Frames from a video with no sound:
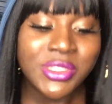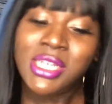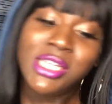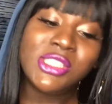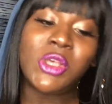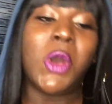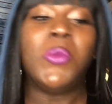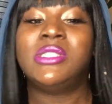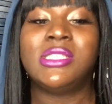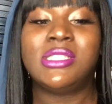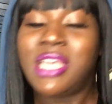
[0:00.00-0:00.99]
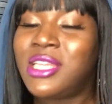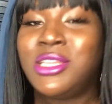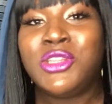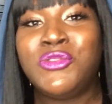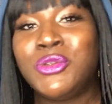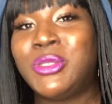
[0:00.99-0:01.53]
So I went to the second
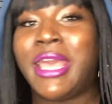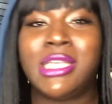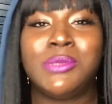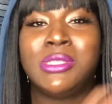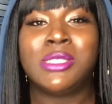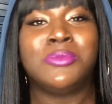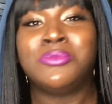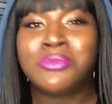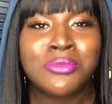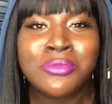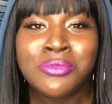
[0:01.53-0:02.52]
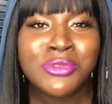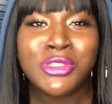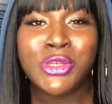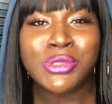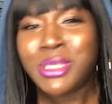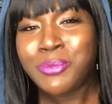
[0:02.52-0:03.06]
interview. They asked me some, you
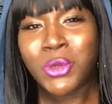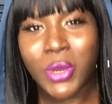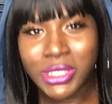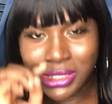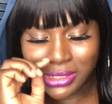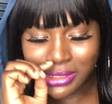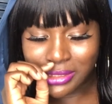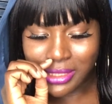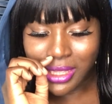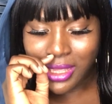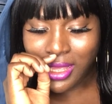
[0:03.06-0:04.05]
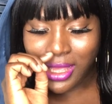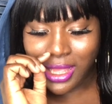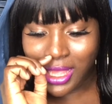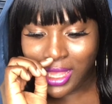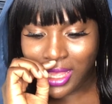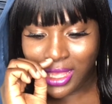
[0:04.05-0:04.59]
know, simple questions,
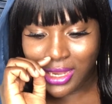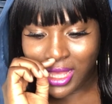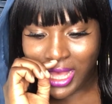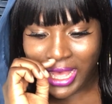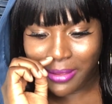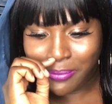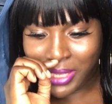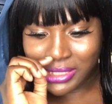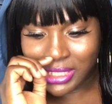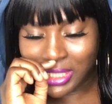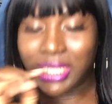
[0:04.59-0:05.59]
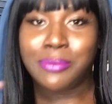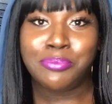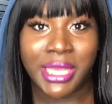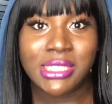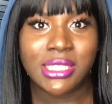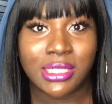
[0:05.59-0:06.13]
and I basically
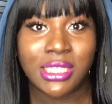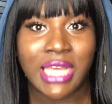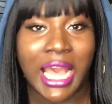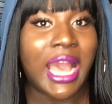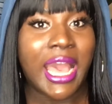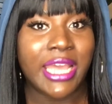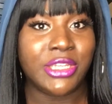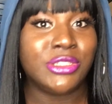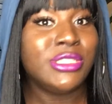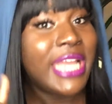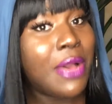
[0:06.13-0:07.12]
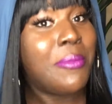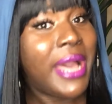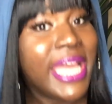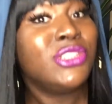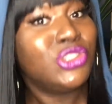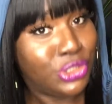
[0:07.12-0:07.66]
basically got hired. Now,
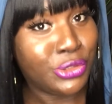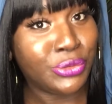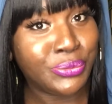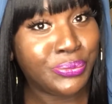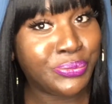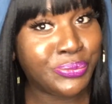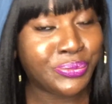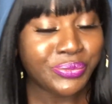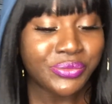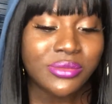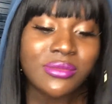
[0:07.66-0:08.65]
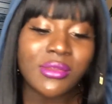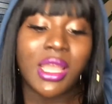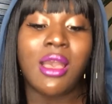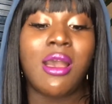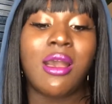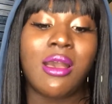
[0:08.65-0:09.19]
mind you,
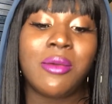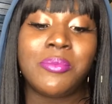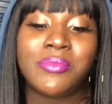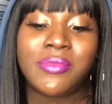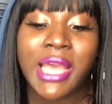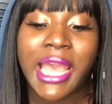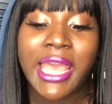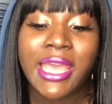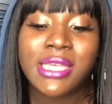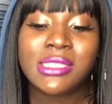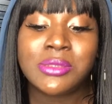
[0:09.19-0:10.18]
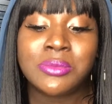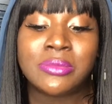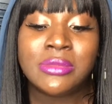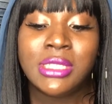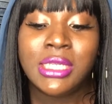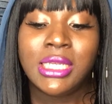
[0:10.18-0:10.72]
um, I had some,
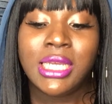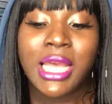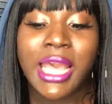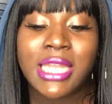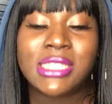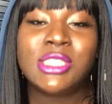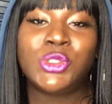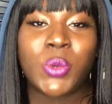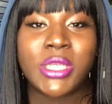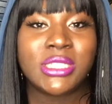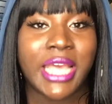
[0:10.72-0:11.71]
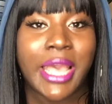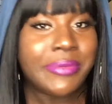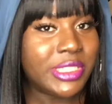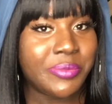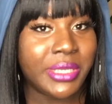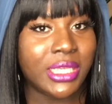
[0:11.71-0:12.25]
I had a situation that happened
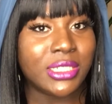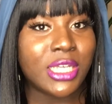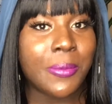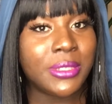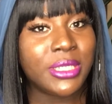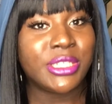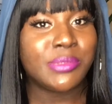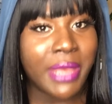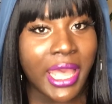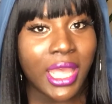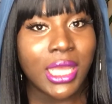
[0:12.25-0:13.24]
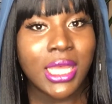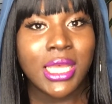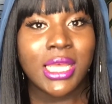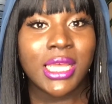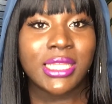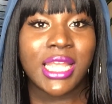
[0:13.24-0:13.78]
to me a couple of years back
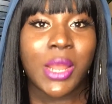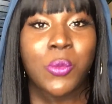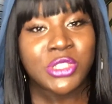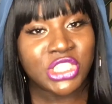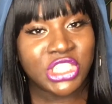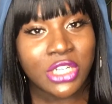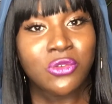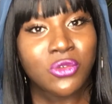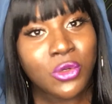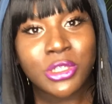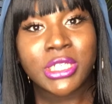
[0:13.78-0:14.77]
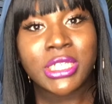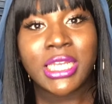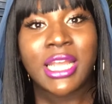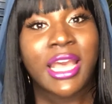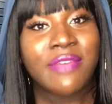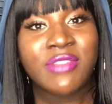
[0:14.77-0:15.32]
that I went to jail for, and
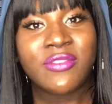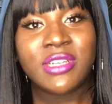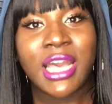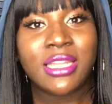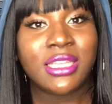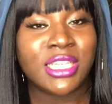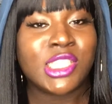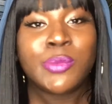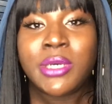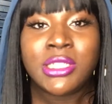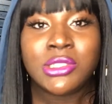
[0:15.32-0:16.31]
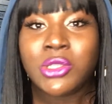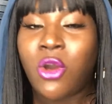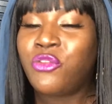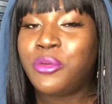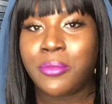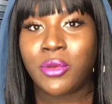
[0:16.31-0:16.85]
I have never got an expunge
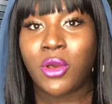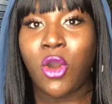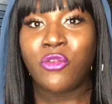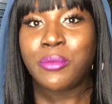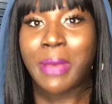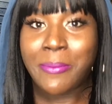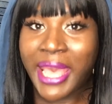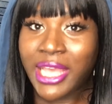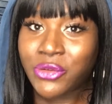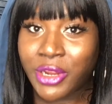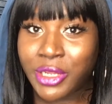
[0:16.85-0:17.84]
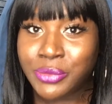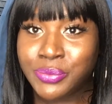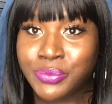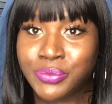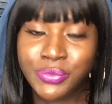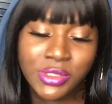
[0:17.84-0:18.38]
off of off of my background.
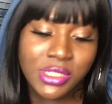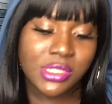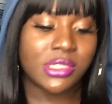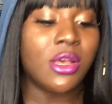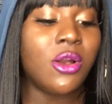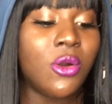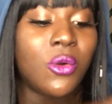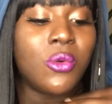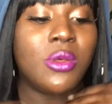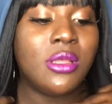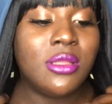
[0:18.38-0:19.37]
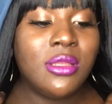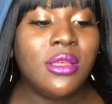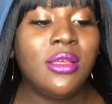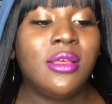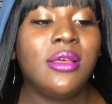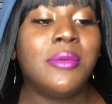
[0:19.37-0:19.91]
So
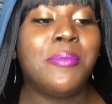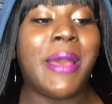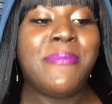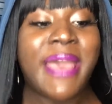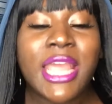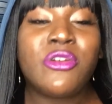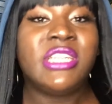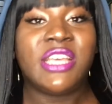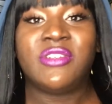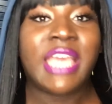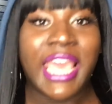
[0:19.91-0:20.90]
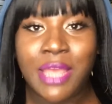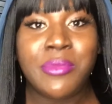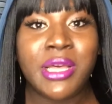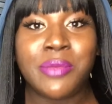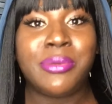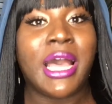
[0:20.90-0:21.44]
my background never came
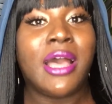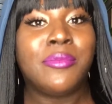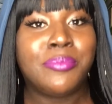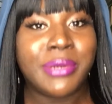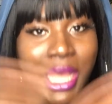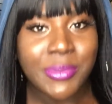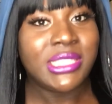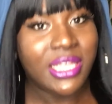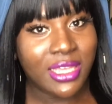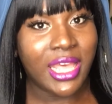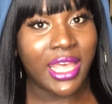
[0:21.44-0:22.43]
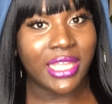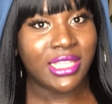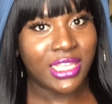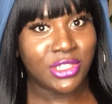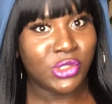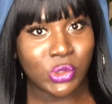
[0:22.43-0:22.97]
up, but but I'm going to tell you that at the
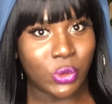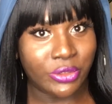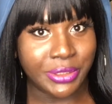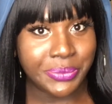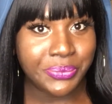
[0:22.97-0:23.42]
end of the story.